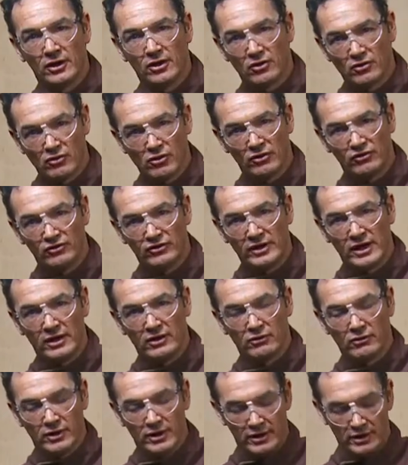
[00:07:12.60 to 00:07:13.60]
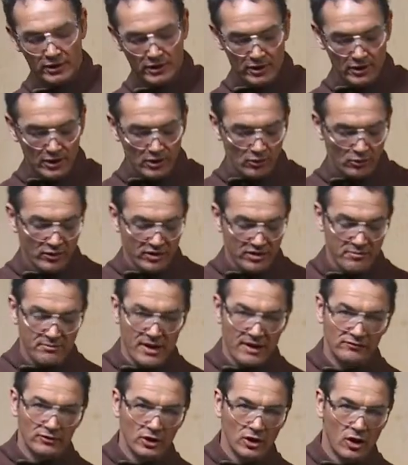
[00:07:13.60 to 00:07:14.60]
across the end grain with
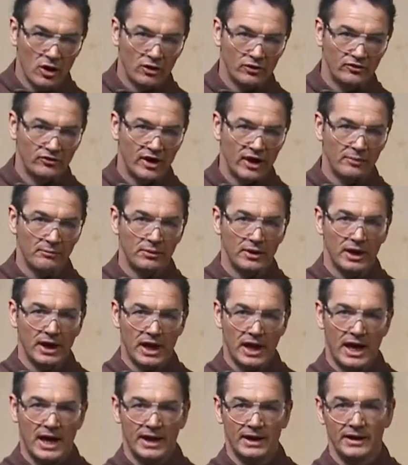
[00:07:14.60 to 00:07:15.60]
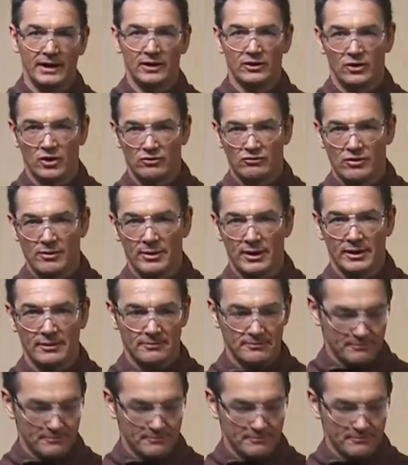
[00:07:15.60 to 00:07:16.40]
bevel contact, but gliding, not rubbing.